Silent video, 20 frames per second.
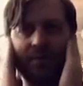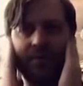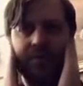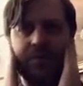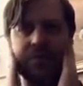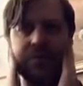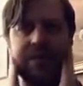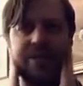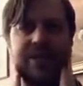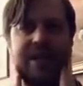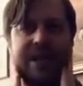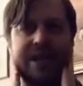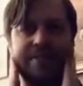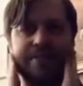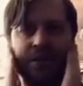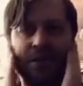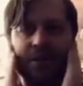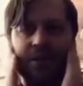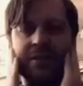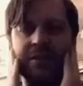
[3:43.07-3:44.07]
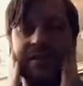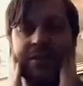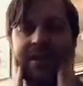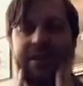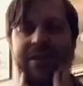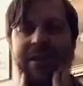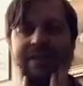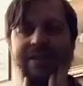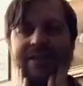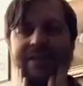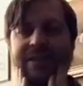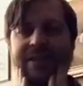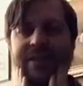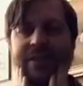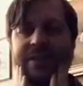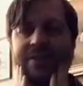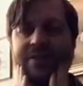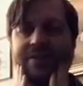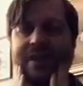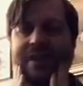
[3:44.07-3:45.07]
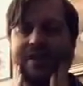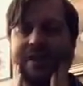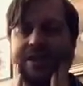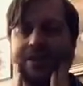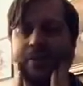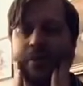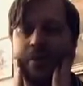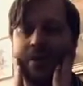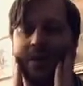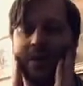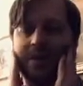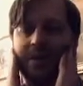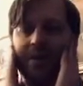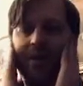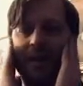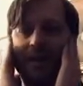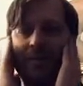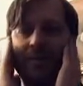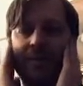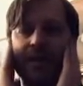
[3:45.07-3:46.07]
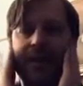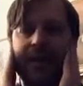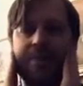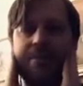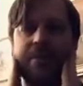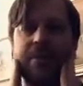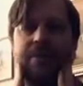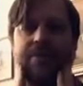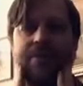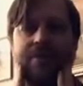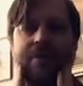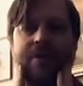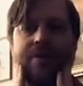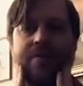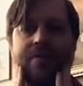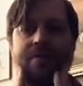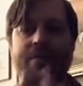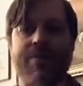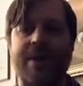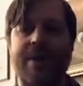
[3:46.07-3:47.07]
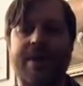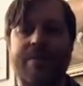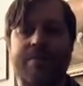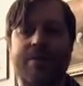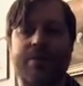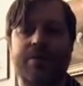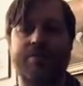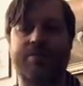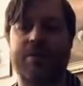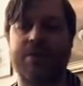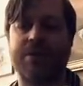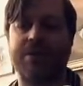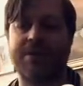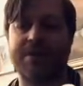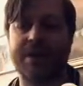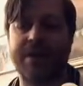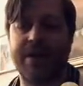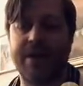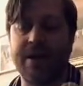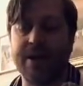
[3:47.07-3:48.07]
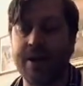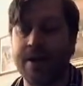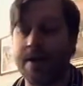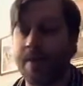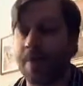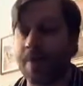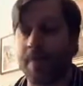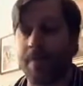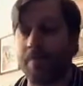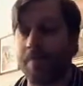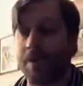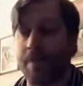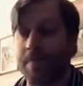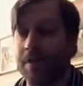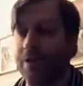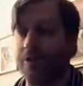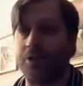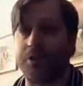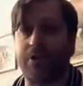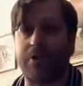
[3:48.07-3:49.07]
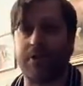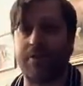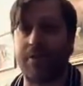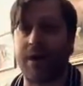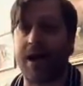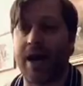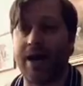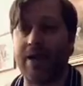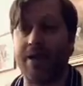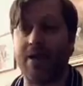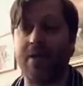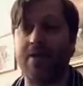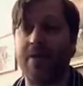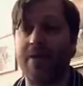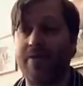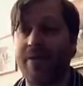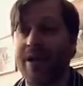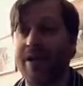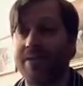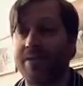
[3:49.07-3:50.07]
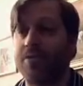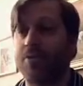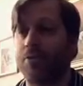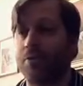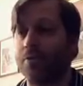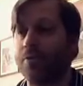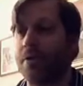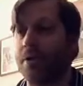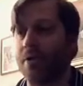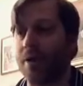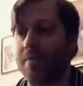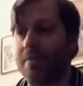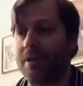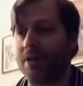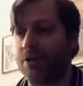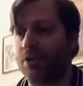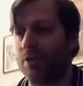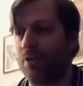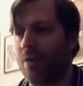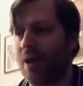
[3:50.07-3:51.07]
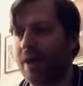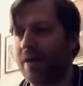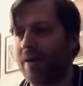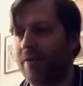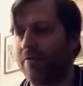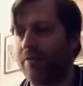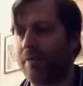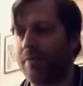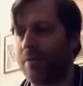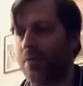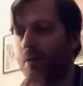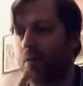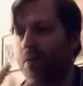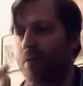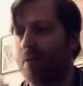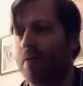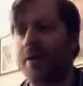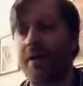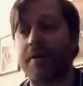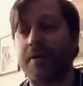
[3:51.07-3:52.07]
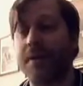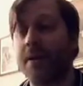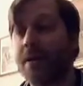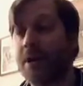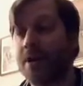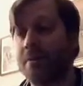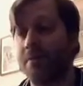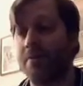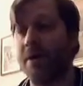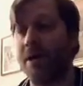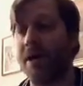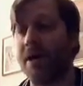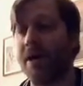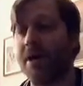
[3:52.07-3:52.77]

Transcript: sideburns, and that's it. And so that's actually where we get the name Sideburn from Ambrose Burnside. I'm not sure. I know that that's true, though. I'm not sure why they flipped the word around. But